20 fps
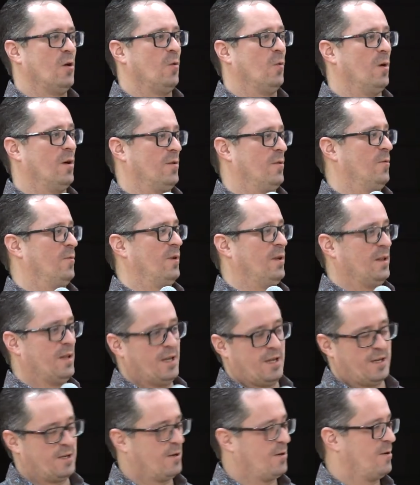Whether we
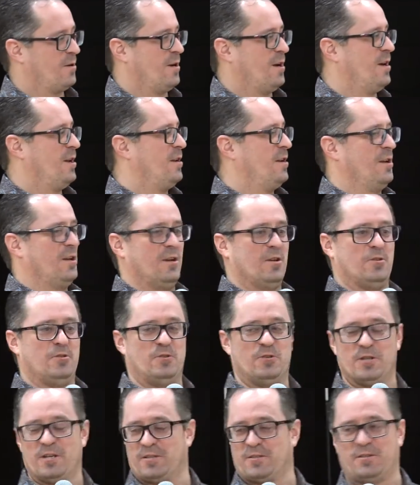like it or not,
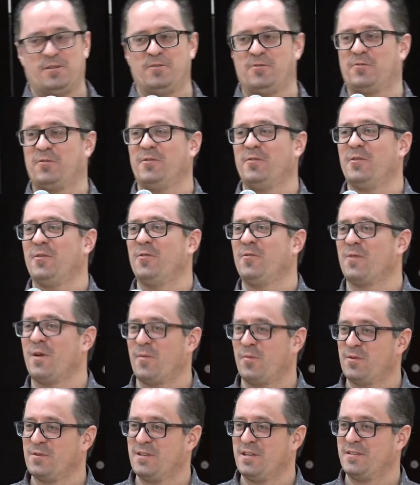Justin Trudeau
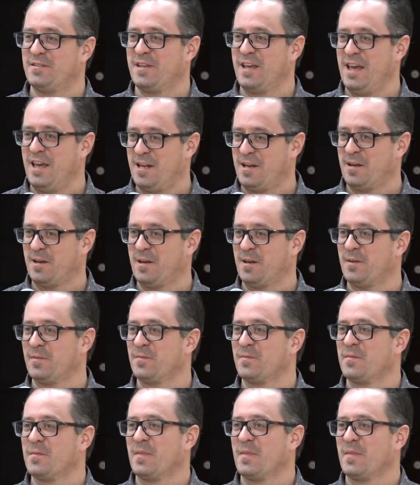represents Canada.